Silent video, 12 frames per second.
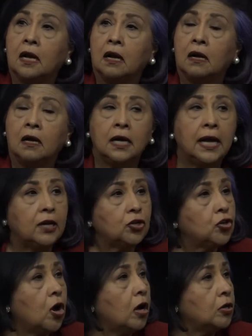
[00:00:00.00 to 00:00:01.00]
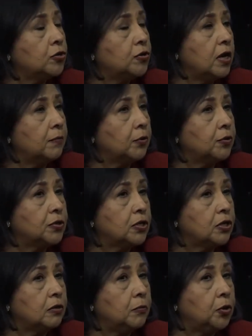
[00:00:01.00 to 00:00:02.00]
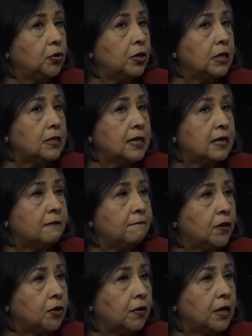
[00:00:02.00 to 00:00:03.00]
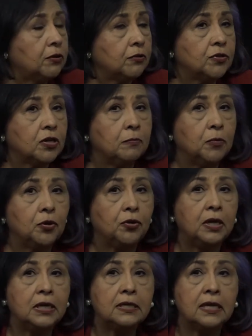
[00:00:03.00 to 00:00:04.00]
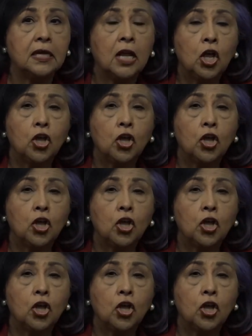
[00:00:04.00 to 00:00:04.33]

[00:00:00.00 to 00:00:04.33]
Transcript: uh, and talk to neighborhoods and communities and invigorate those communities and